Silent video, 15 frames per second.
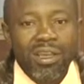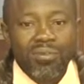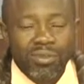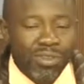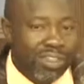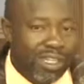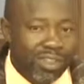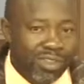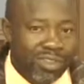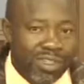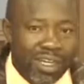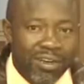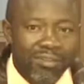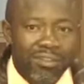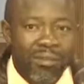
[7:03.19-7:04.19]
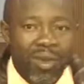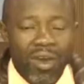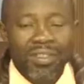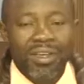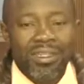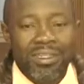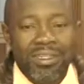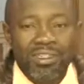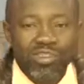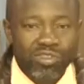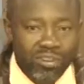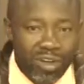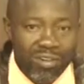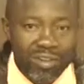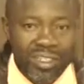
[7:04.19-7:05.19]
Protect ourselves from other
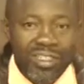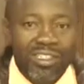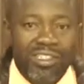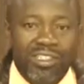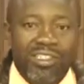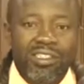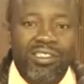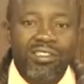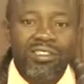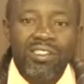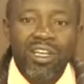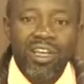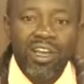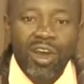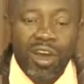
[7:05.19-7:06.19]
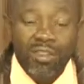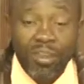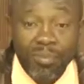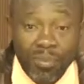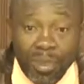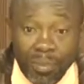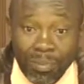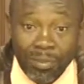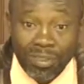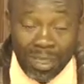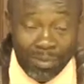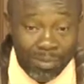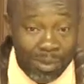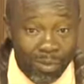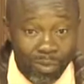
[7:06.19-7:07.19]
strong nations, other people
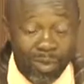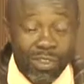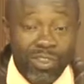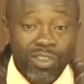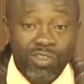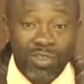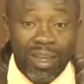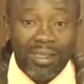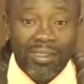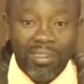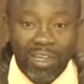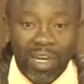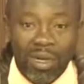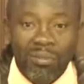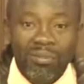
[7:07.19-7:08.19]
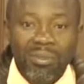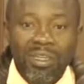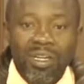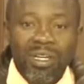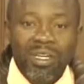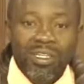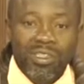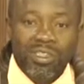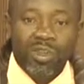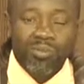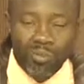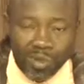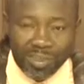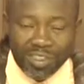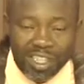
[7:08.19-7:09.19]
that may want to try to come to
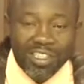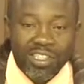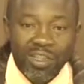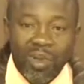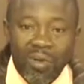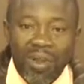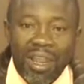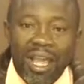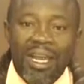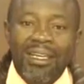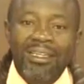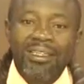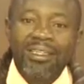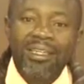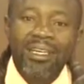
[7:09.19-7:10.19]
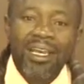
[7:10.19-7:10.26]
possess our land,